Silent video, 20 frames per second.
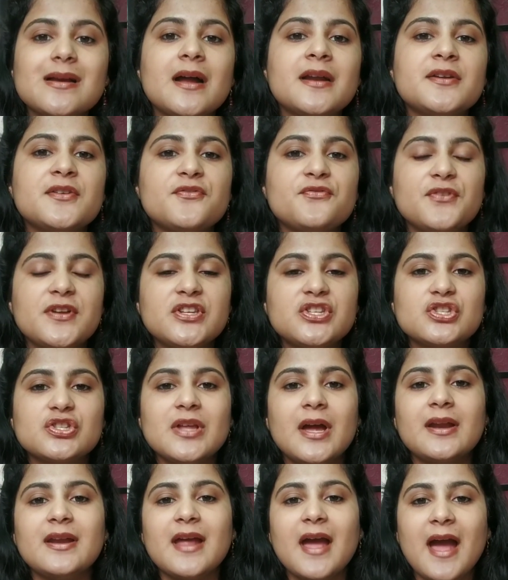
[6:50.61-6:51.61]
under which
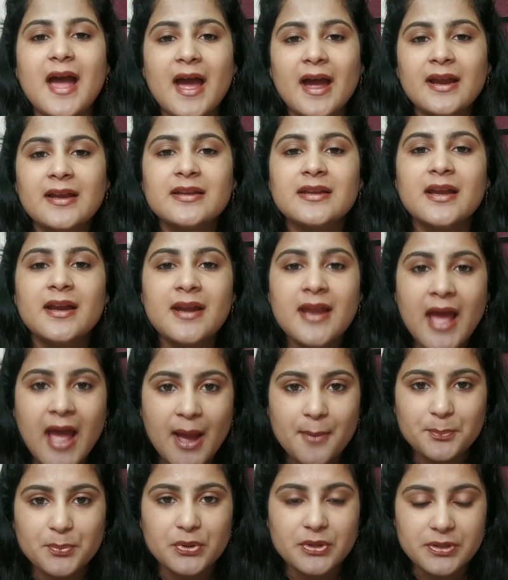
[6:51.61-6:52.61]
that act had
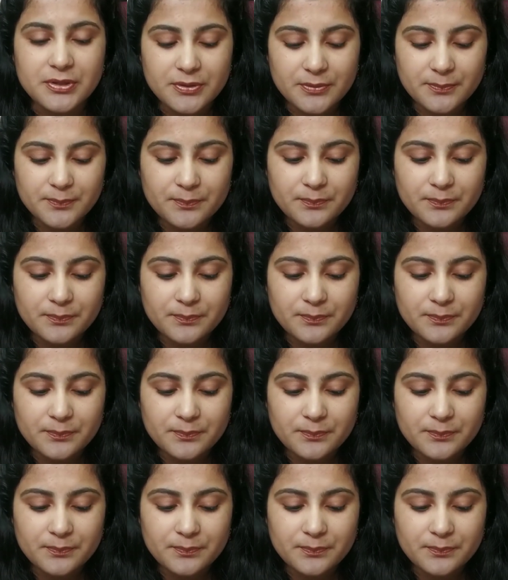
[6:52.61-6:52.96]
happened.